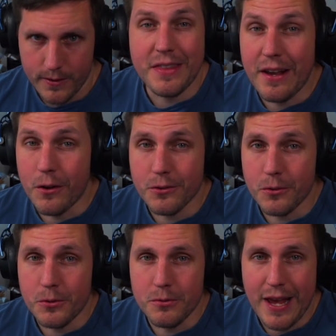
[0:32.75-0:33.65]
They also
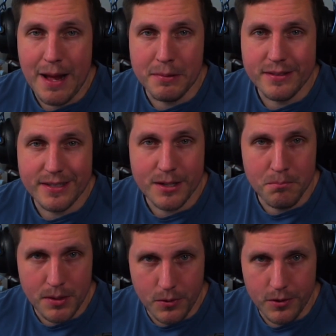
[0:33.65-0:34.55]
do tablets and
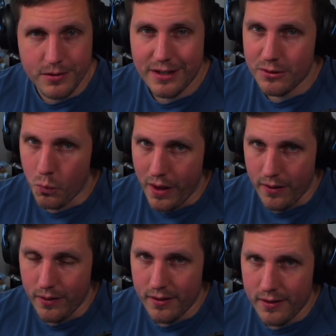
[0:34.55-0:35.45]
computers as
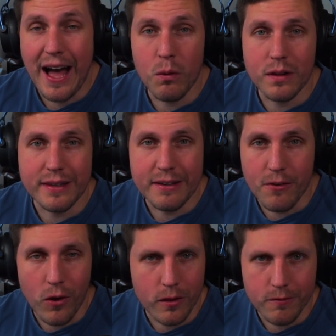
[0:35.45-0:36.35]
well. I will leave
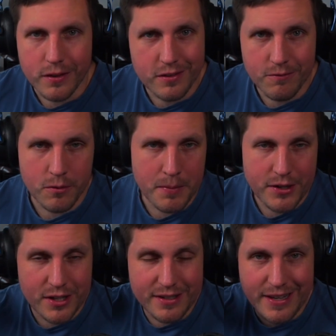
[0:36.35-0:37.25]
all of this
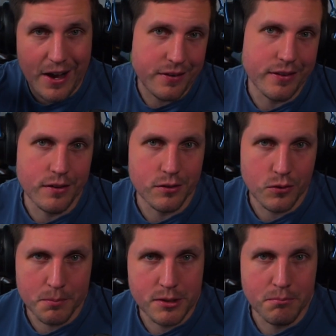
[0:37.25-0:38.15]
information down in the
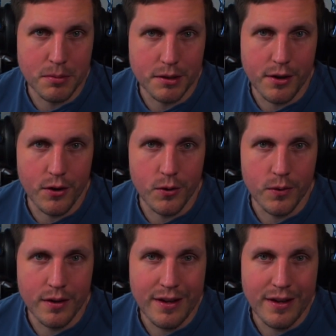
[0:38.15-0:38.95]
description below.